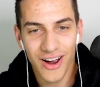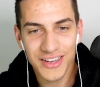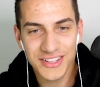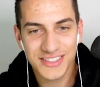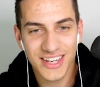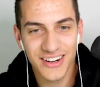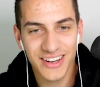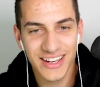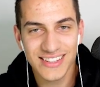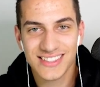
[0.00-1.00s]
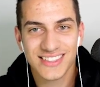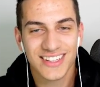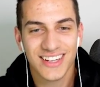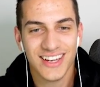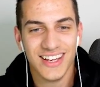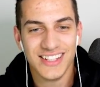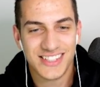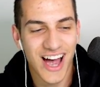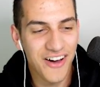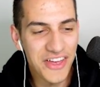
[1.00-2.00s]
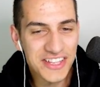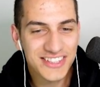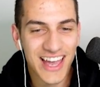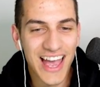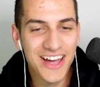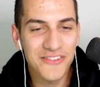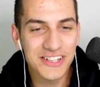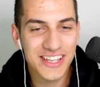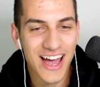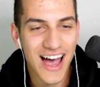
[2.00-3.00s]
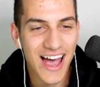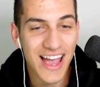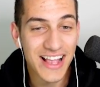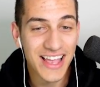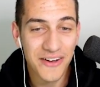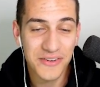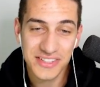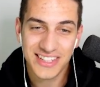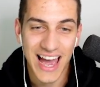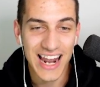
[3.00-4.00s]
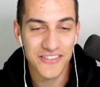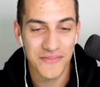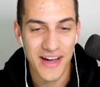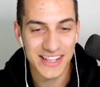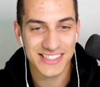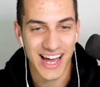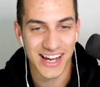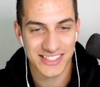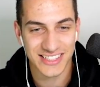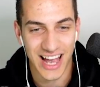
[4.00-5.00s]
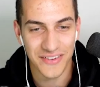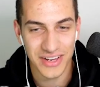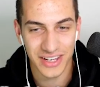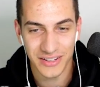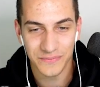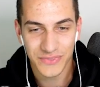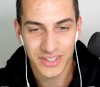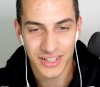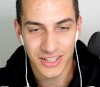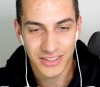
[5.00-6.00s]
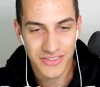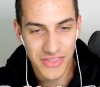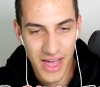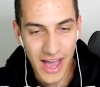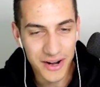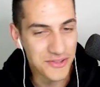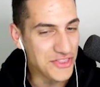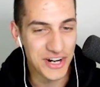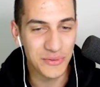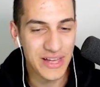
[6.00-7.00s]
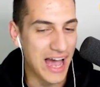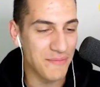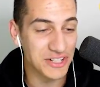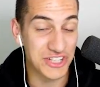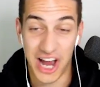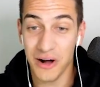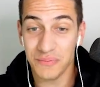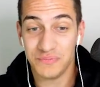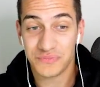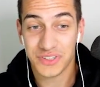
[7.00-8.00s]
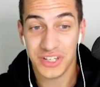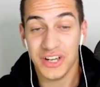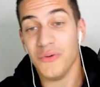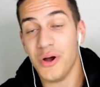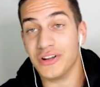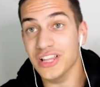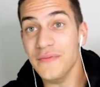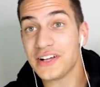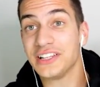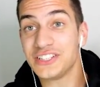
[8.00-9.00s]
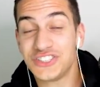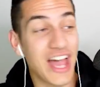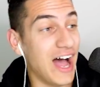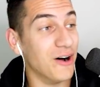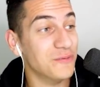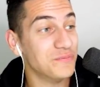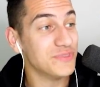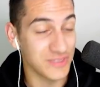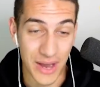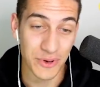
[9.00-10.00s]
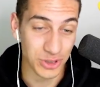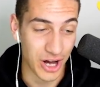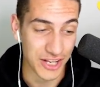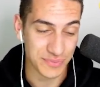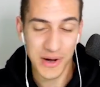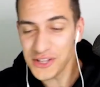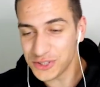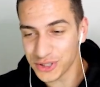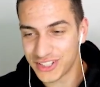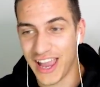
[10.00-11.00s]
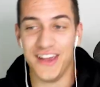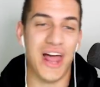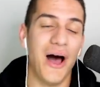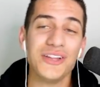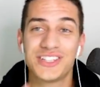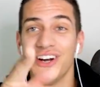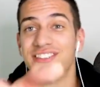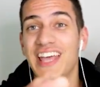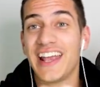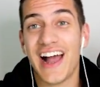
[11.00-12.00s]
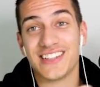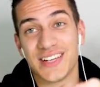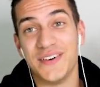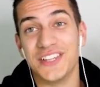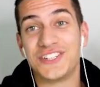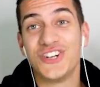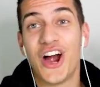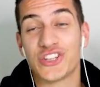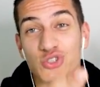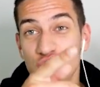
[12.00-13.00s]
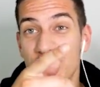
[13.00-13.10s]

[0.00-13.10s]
Are you serious? So this game was, it was kind of a mess, honestly. I mean, I didn't really have much help. We were a little bit glitched out. And we lost, but it's okay. Now I was gonna take on some other sharks using a